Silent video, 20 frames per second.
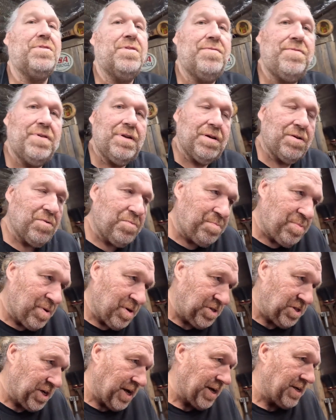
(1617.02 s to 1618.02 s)
another little
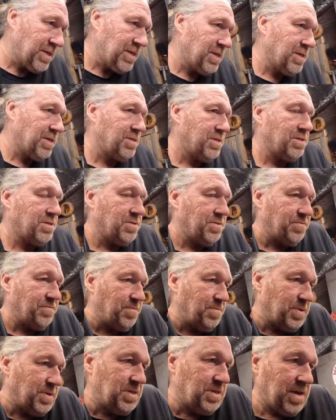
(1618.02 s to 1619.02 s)
project to do
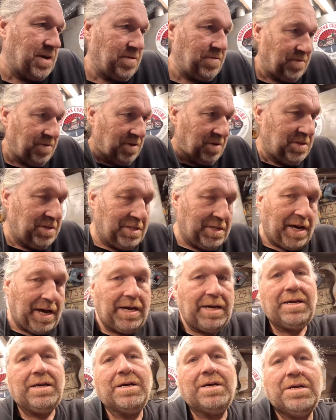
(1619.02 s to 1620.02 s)
for myself. Like I
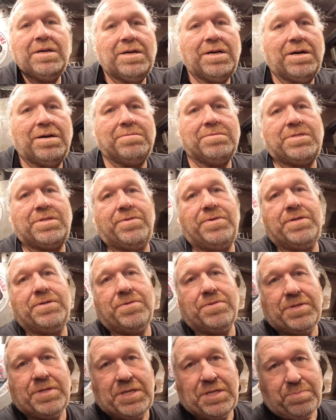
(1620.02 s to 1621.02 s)
say, I'm doing
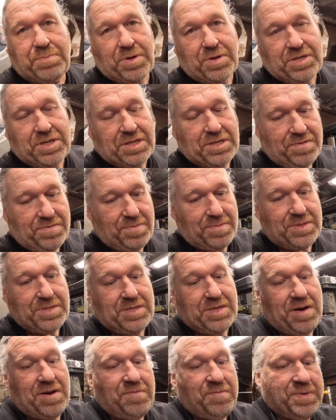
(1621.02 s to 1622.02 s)
all these projects for
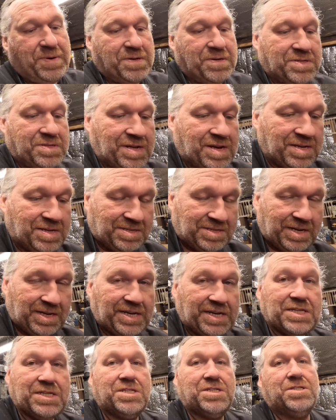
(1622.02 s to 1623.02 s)
myself because they've
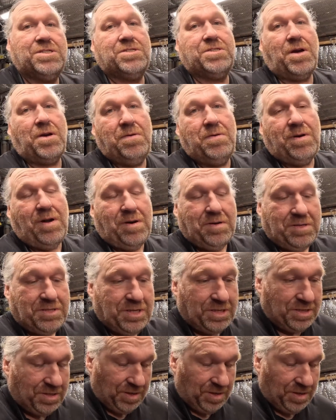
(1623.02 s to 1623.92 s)
taken so long to